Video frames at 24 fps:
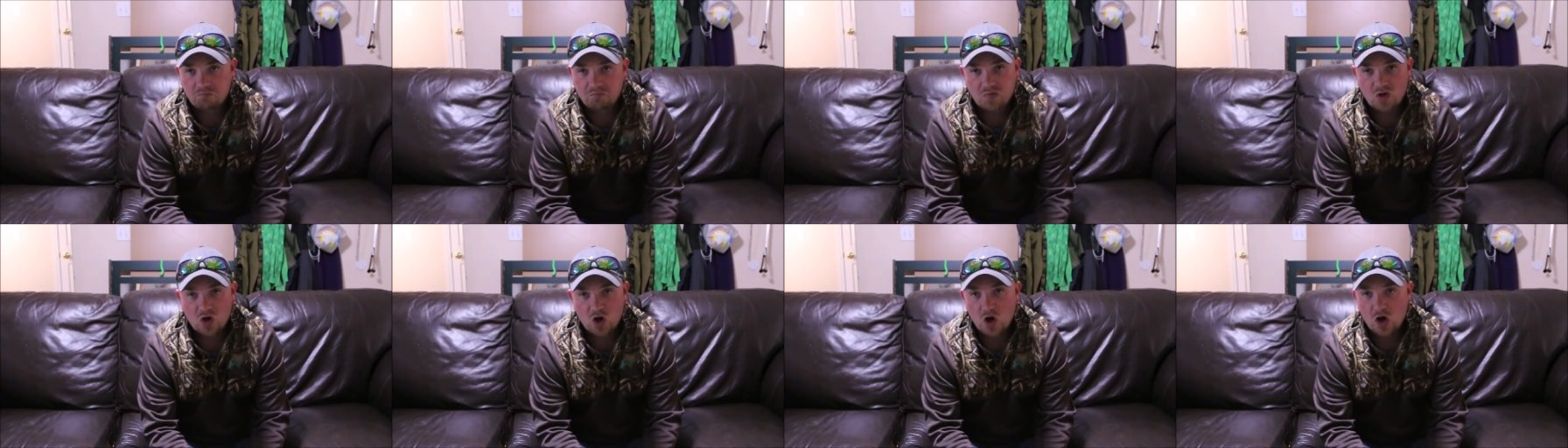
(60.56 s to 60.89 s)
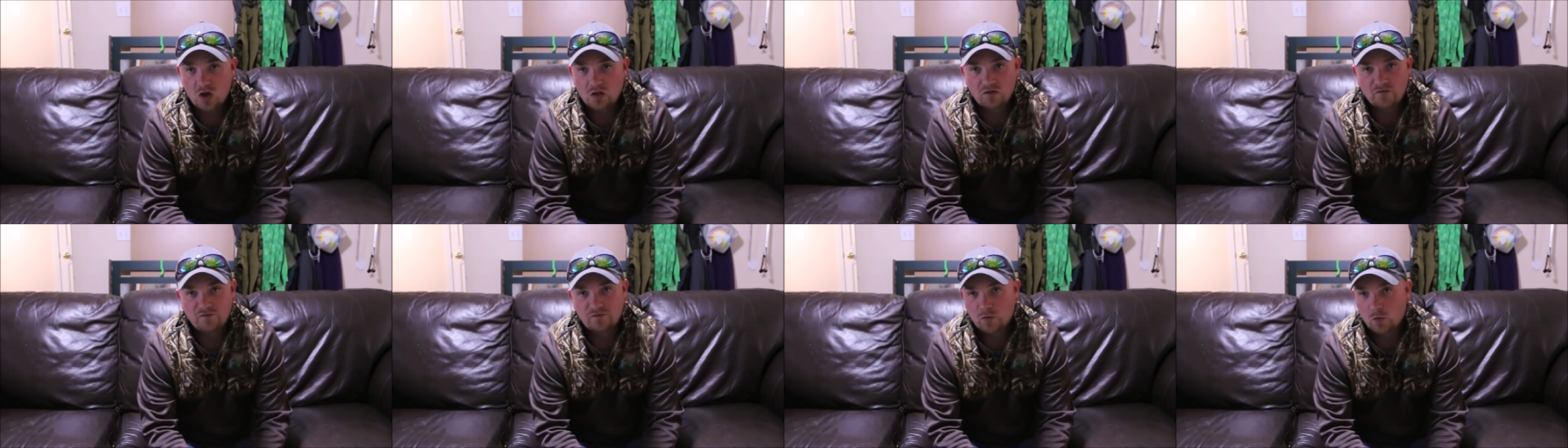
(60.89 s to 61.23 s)

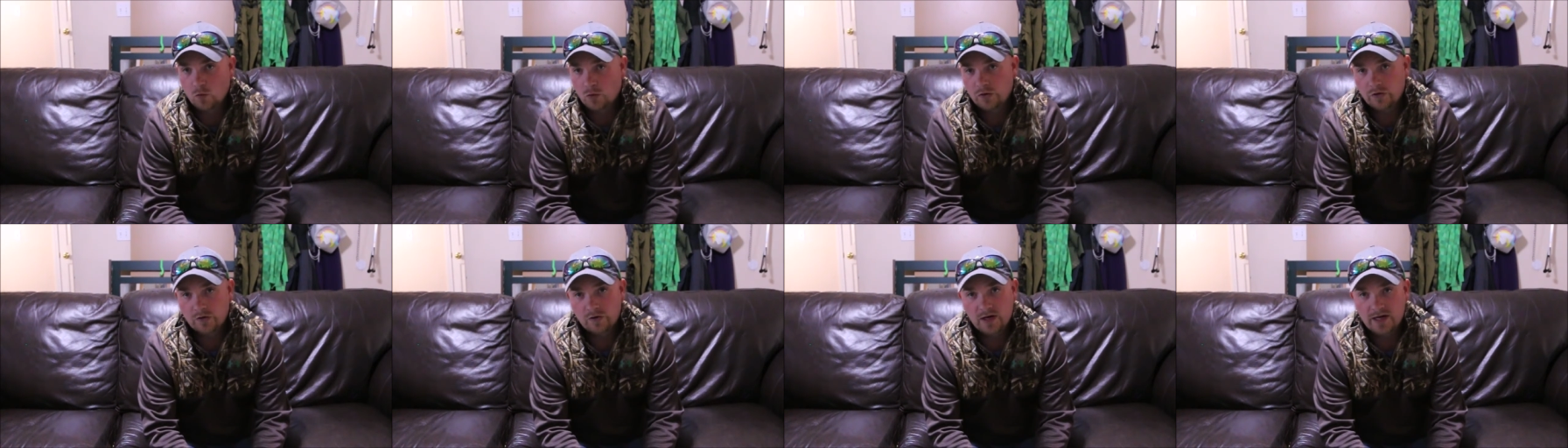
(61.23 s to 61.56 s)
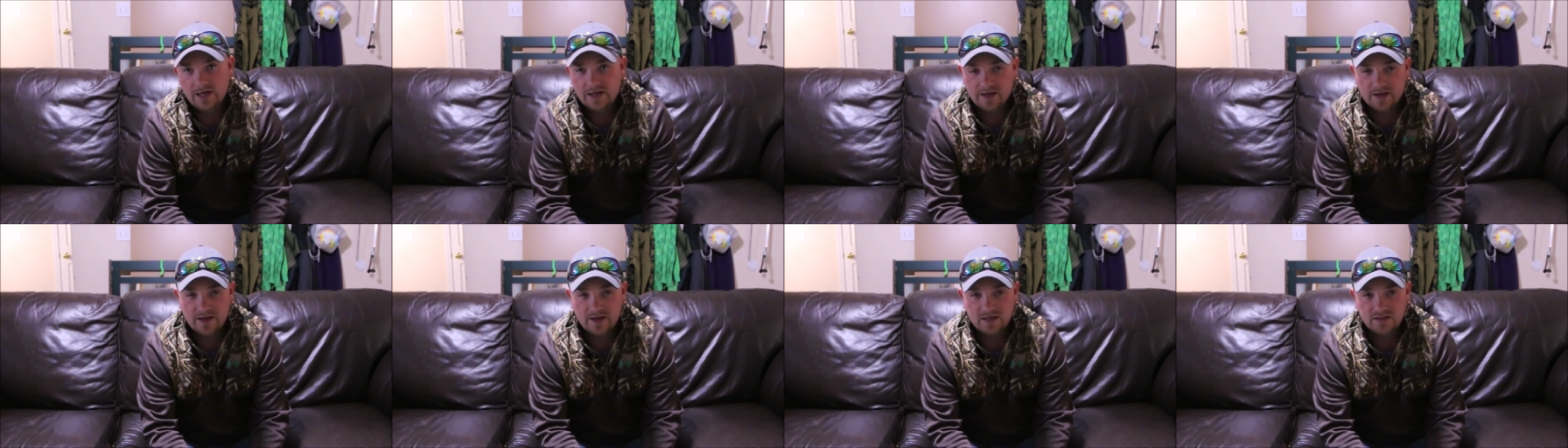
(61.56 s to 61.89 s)
call of order,
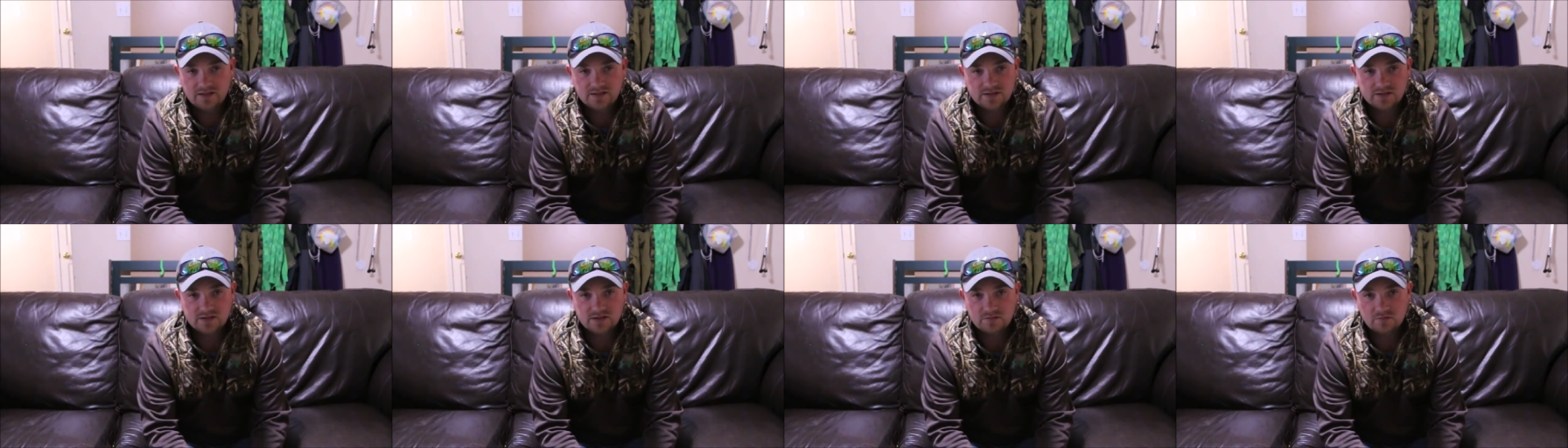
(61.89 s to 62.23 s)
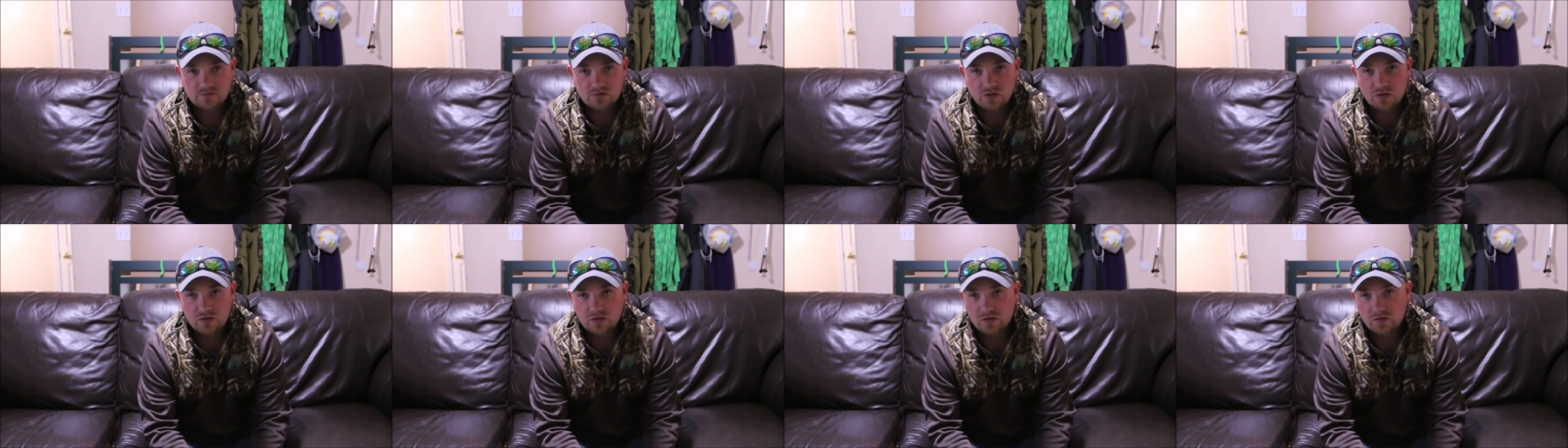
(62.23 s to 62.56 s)
I guess.
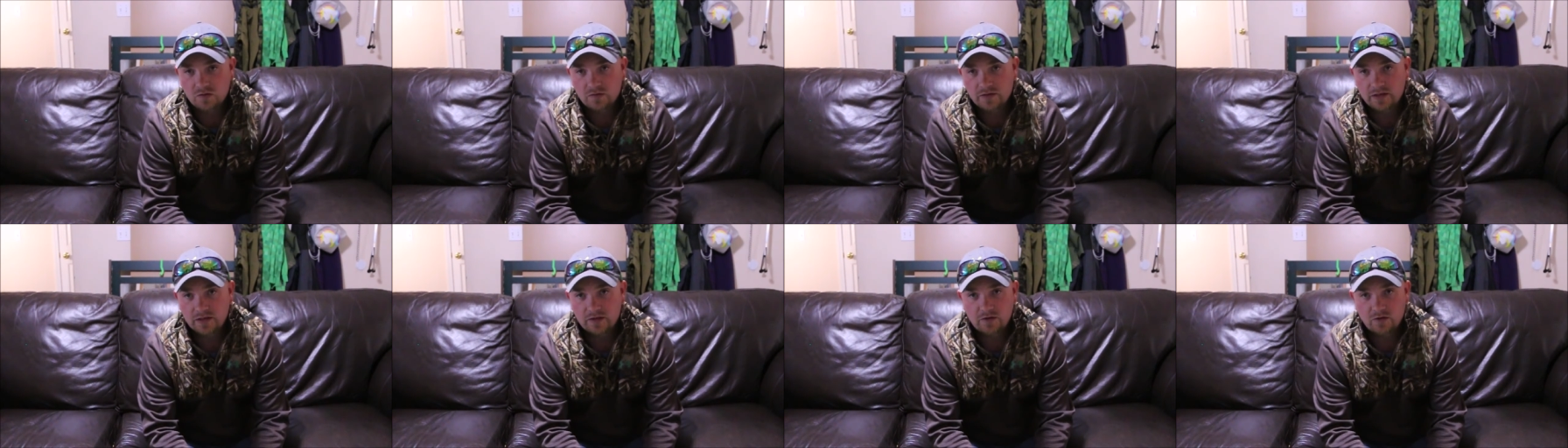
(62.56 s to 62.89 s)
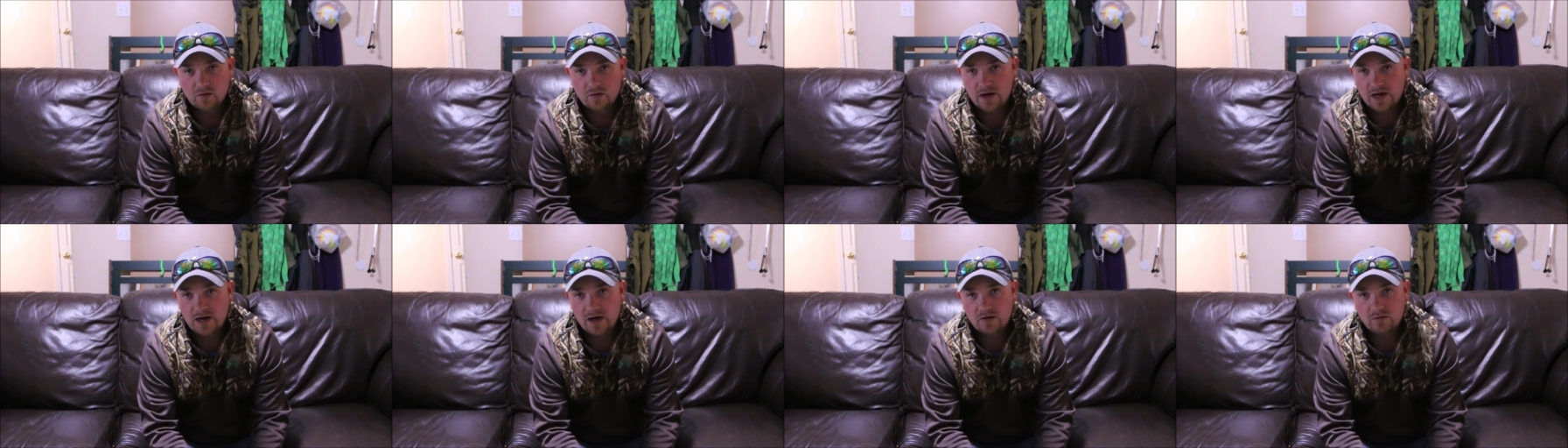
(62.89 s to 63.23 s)
You can only
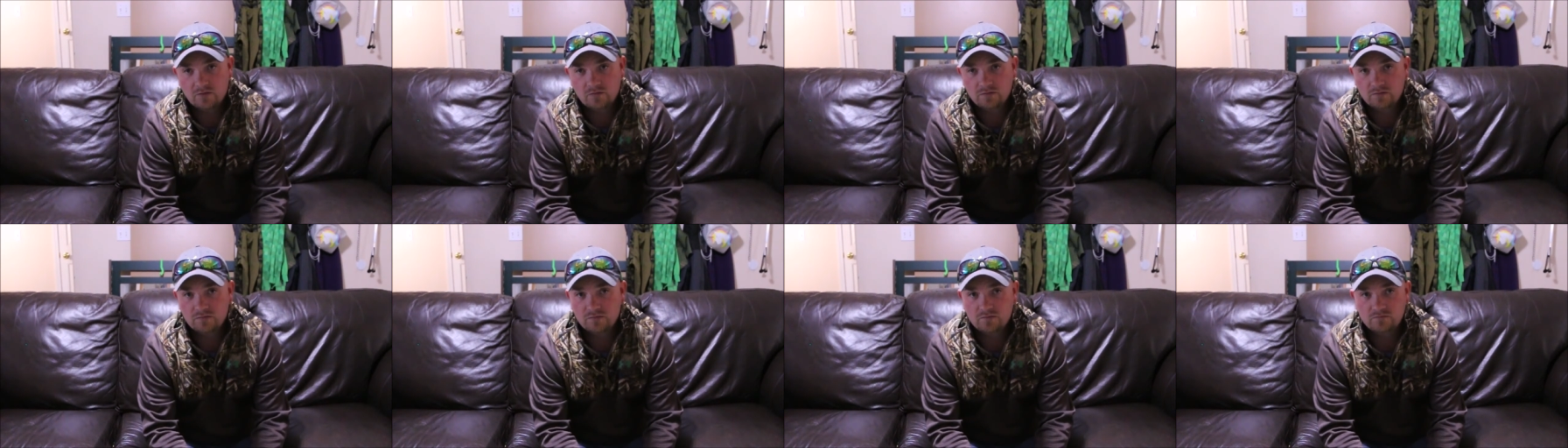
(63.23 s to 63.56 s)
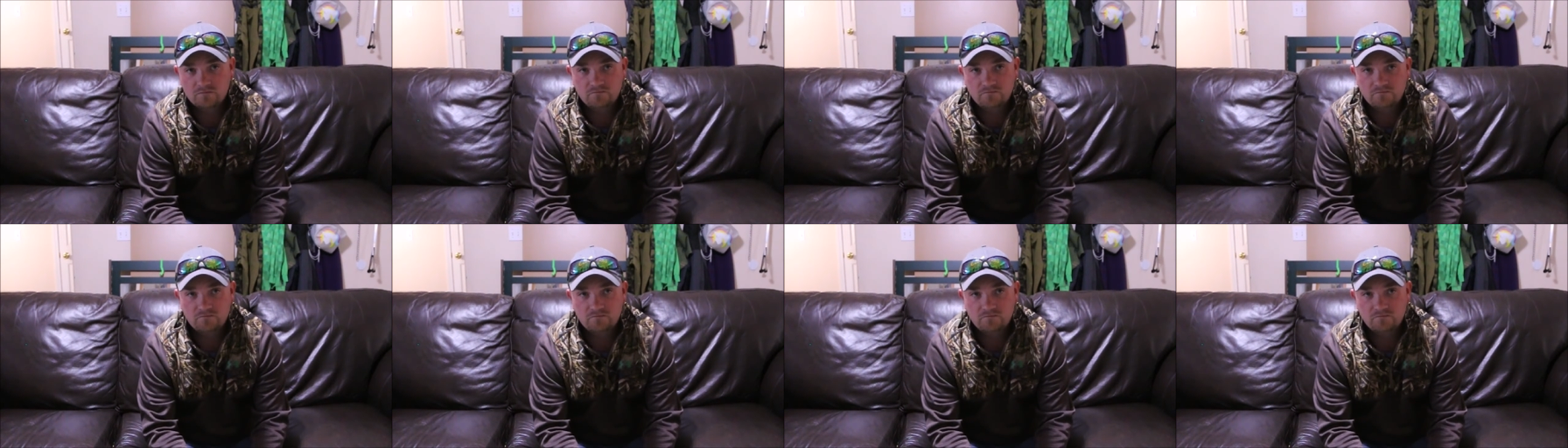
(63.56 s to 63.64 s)
go out